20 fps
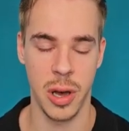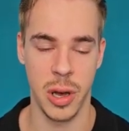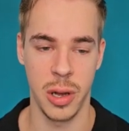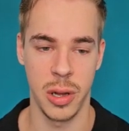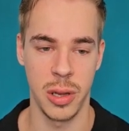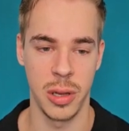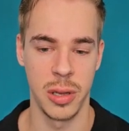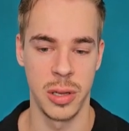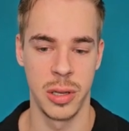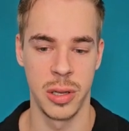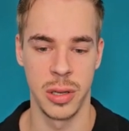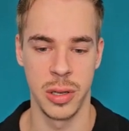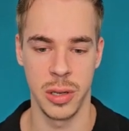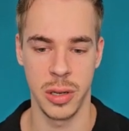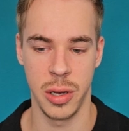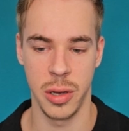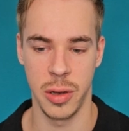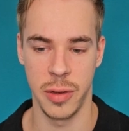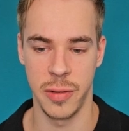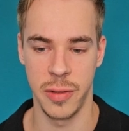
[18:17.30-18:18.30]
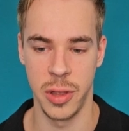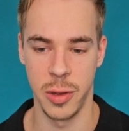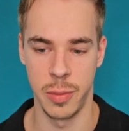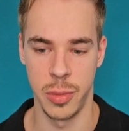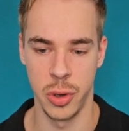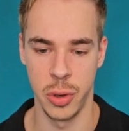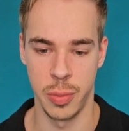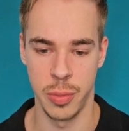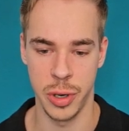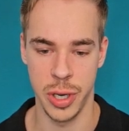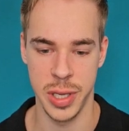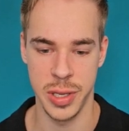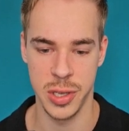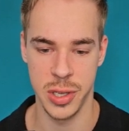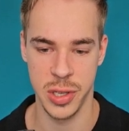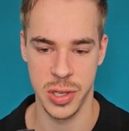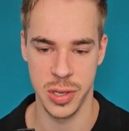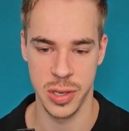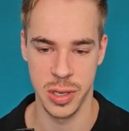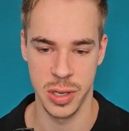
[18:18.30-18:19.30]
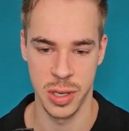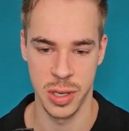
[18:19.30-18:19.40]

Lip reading: all of the blueprints,